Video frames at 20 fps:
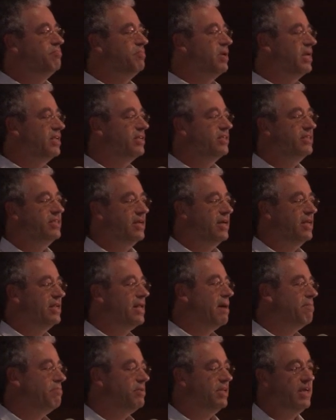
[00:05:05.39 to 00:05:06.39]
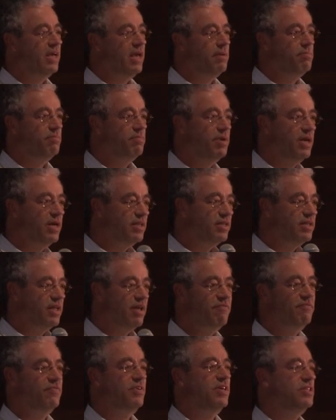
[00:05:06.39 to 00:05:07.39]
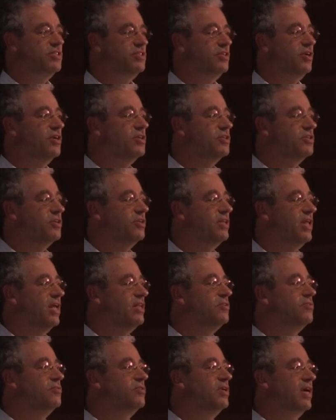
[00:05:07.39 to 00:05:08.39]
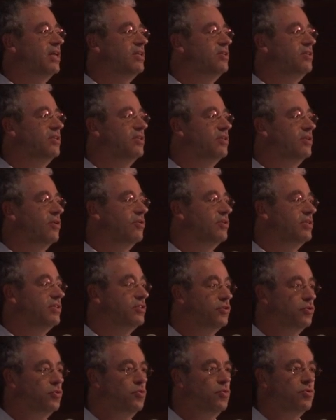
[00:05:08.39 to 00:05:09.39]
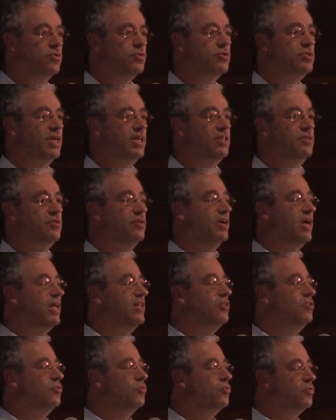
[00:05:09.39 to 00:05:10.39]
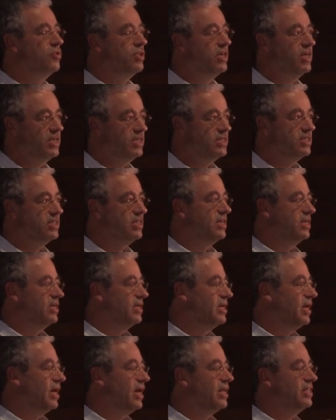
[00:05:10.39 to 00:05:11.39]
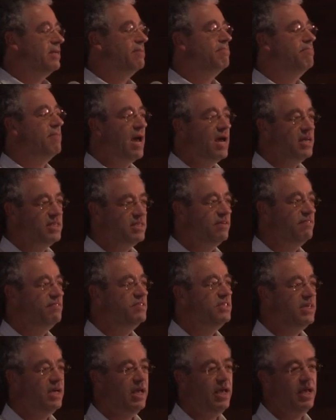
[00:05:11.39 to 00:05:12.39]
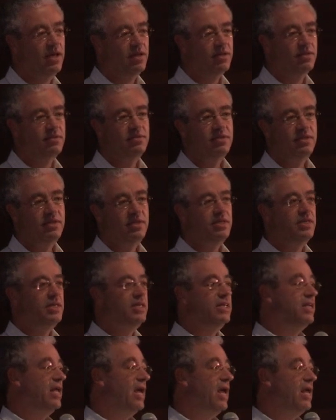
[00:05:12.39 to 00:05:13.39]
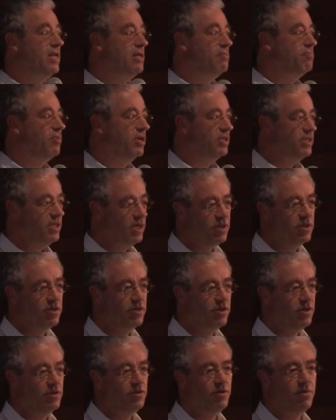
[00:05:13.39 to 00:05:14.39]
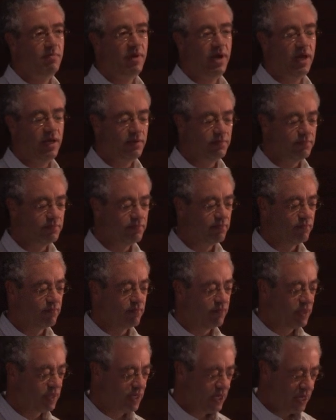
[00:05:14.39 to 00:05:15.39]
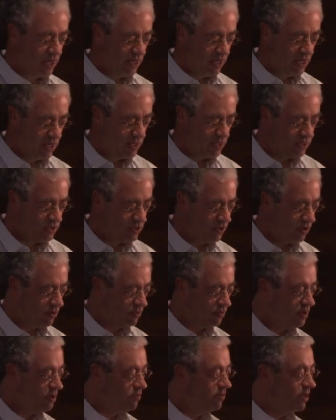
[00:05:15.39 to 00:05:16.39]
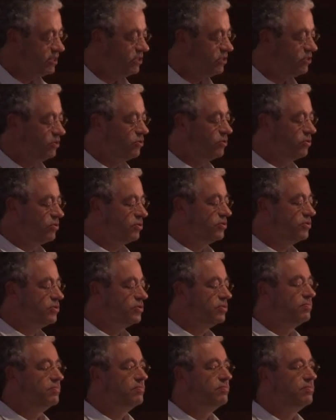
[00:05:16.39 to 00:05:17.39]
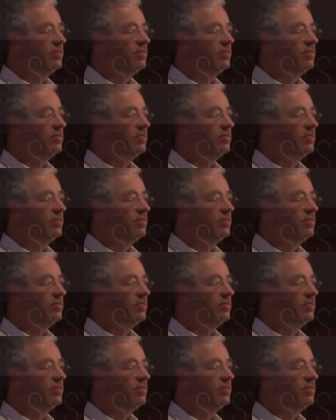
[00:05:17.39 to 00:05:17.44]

build an applic build infrastructure that you can, on tools that you can do this at a massive scale in any particular domain. So we want tools